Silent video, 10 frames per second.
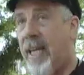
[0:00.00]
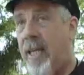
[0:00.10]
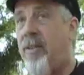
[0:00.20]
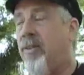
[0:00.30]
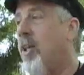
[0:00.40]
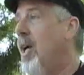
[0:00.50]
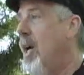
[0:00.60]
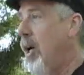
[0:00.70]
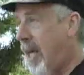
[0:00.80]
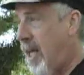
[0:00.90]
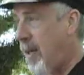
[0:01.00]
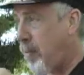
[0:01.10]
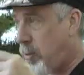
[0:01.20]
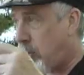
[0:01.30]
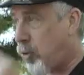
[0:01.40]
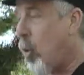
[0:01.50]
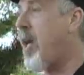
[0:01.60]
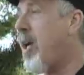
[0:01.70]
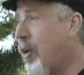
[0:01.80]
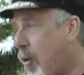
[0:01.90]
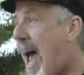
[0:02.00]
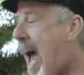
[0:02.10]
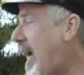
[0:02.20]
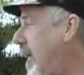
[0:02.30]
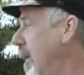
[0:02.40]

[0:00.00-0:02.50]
kids, and destroyed on crack,